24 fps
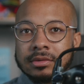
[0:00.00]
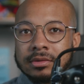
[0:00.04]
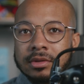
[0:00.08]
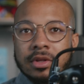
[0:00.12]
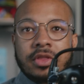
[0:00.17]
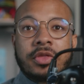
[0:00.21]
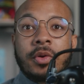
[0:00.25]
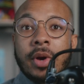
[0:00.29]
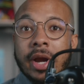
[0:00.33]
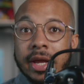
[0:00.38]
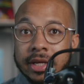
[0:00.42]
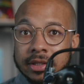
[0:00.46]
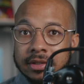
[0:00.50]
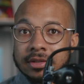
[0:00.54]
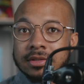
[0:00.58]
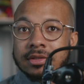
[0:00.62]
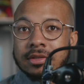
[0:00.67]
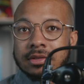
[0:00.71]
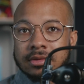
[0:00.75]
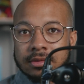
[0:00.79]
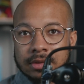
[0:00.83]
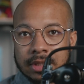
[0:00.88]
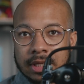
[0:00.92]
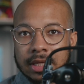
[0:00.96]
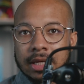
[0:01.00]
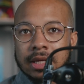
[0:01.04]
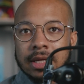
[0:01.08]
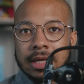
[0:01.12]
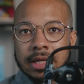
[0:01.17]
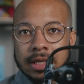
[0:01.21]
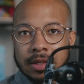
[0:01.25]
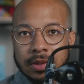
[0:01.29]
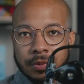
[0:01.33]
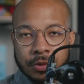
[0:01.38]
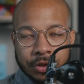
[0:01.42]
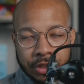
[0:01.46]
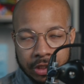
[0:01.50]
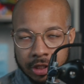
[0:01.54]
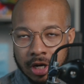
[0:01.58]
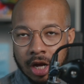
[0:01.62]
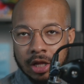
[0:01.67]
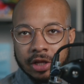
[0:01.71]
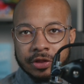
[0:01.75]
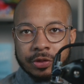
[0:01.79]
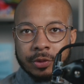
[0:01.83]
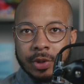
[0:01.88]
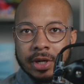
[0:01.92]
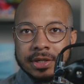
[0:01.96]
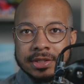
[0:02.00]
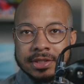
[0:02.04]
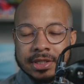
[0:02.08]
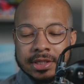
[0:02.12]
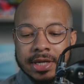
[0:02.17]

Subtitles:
Threads. We're going to call it threads